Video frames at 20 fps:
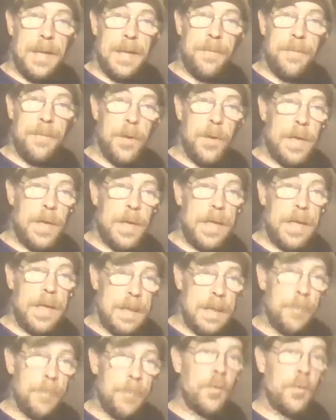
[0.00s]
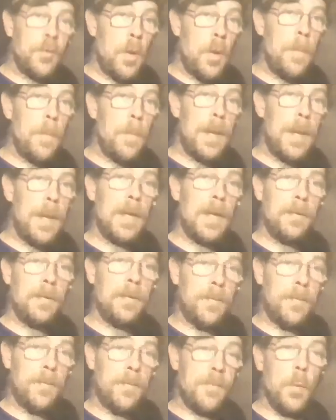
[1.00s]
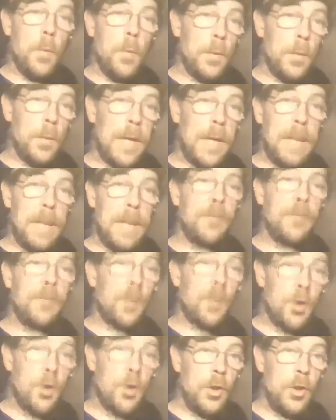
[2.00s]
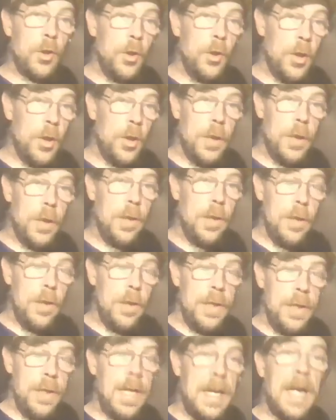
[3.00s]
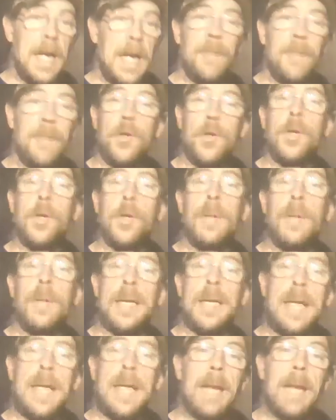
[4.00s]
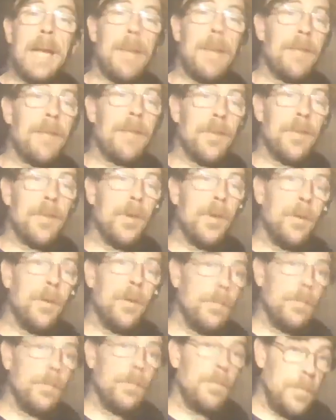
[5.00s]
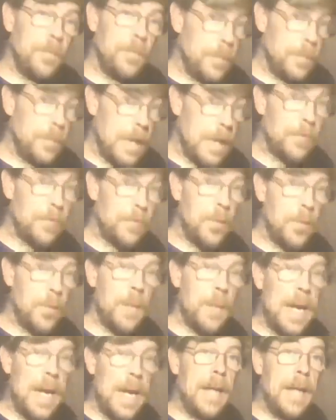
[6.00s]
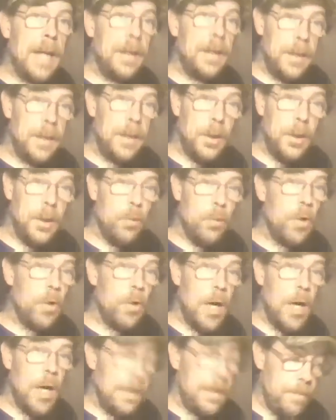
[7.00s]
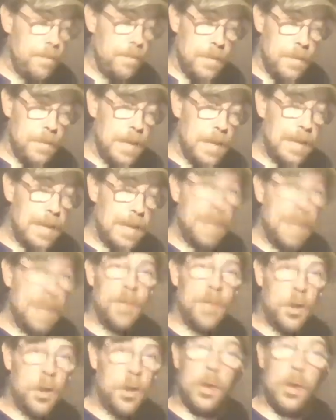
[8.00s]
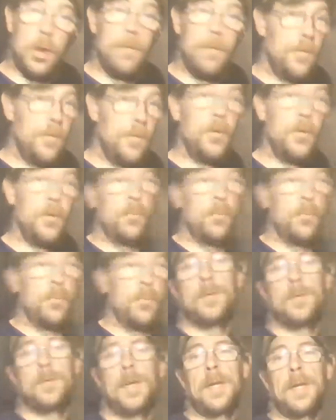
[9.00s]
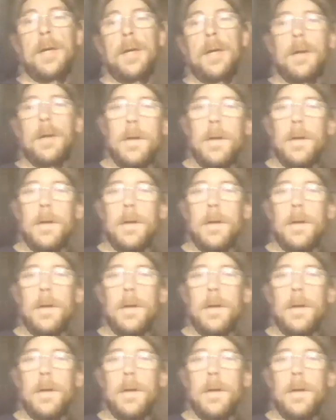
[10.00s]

if you can get them to start bearing fruit while times are good, and if you can maintain them after times are bad, you got a definite good food source there.